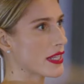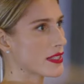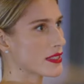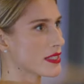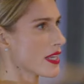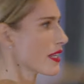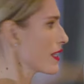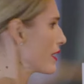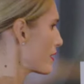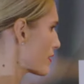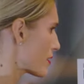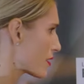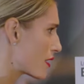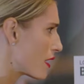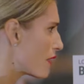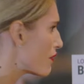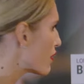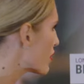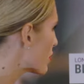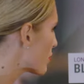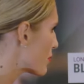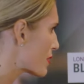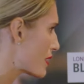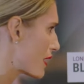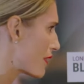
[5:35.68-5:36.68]
And I think
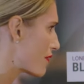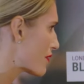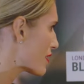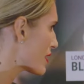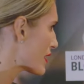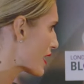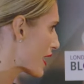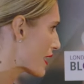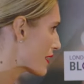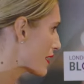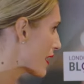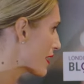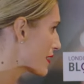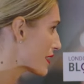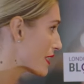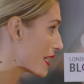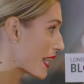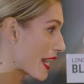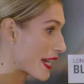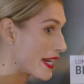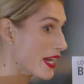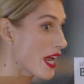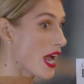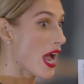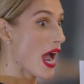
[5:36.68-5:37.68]
Steven was even saying that
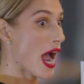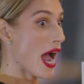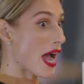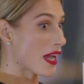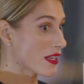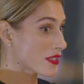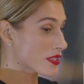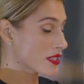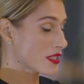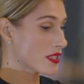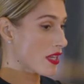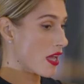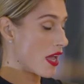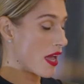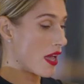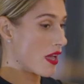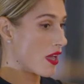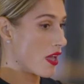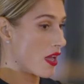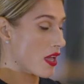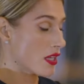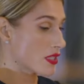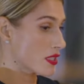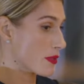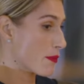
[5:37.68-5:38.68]
today. As, a,
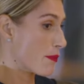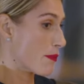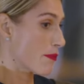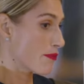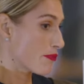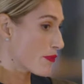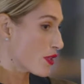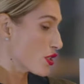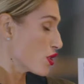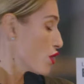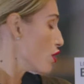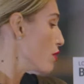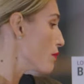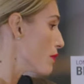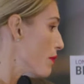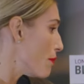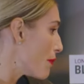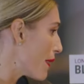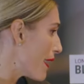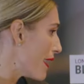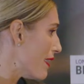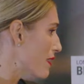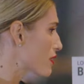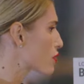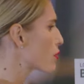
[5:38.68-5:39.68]
as human
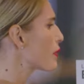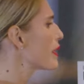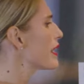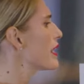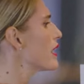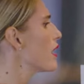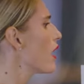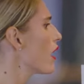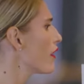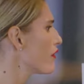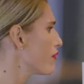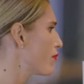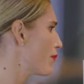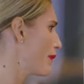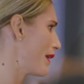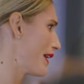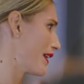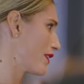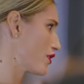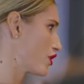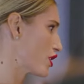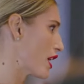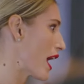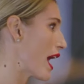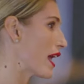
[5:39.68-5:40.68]
beings, we love
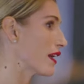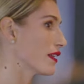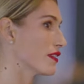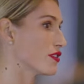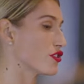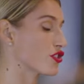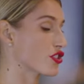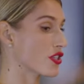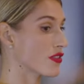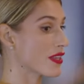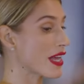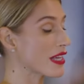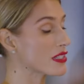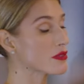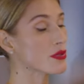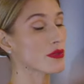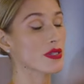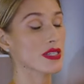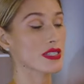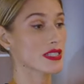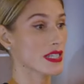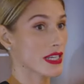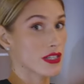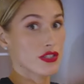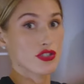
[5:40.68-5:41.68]
being challenged. And that's what
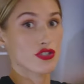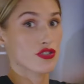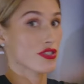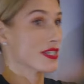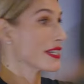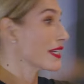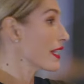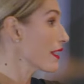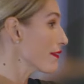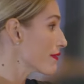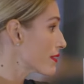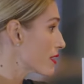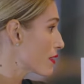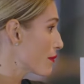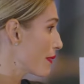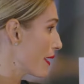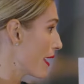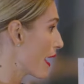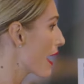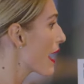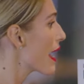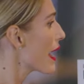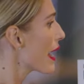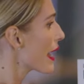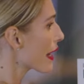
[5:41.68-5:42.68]
this industry gives
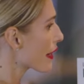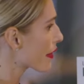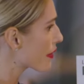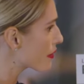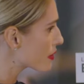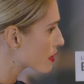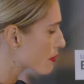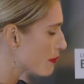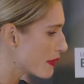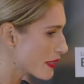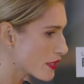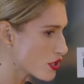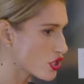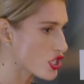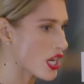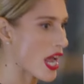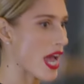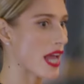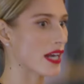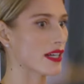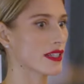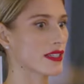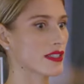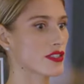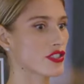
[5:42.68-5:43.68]
me gives me a
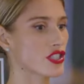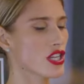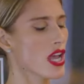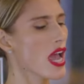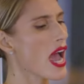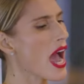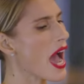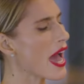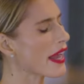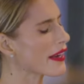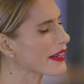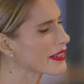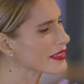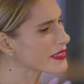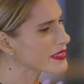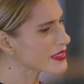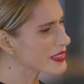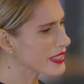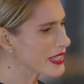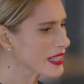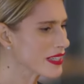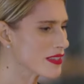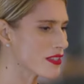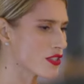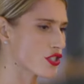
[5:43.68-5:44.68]
challenge, and I
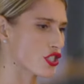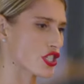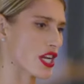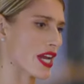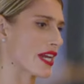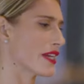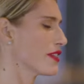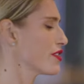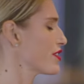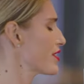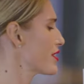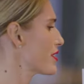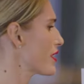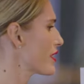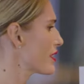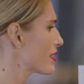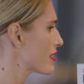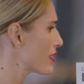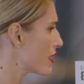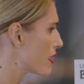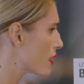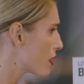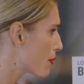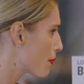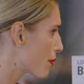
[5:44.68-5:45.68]
see the changes, I
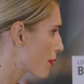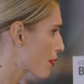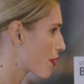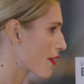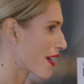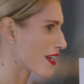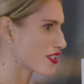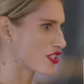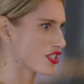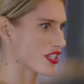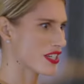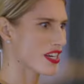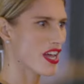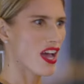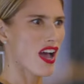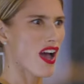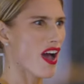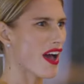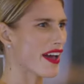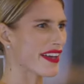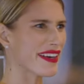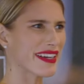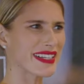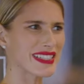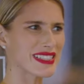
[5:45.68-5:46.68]
see the progression,
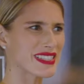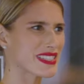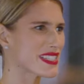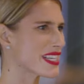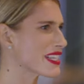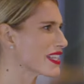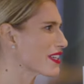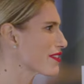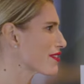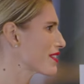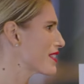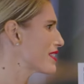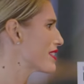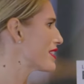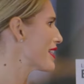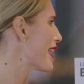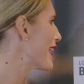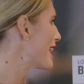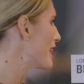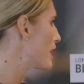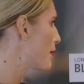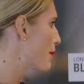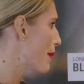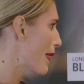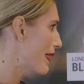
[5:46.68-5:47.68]
and I sit there on a
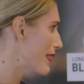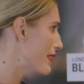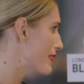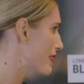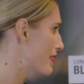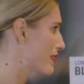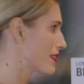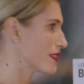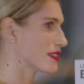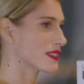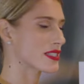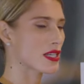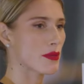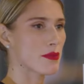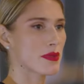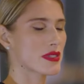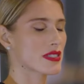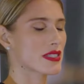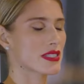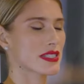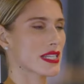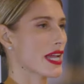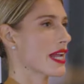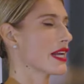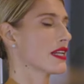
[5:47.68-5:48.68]
daily basis and
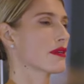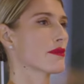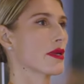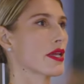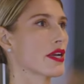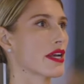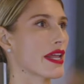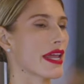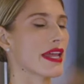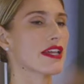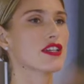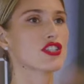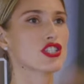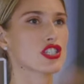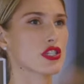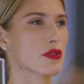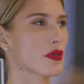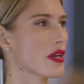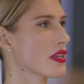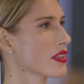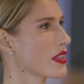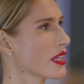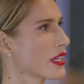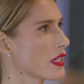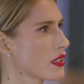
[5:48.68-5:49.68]
someone's telling me an issue, and
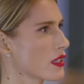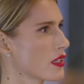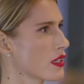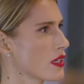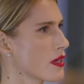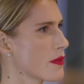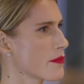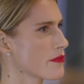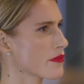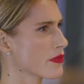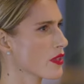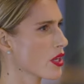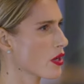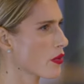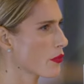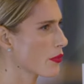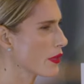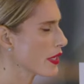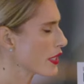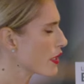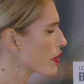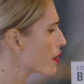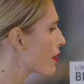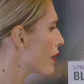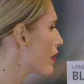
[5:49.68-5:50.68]
I think
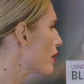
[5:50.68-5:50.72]
we could